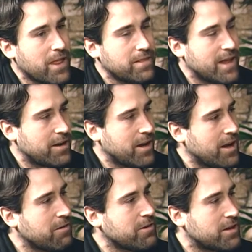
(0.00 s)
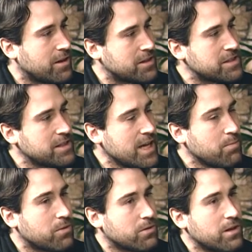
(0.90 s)
that area
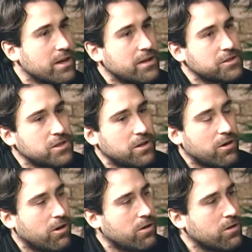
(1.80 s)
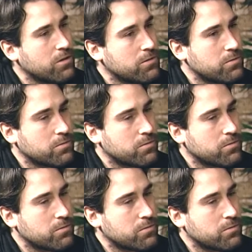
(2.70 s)
unstable so that all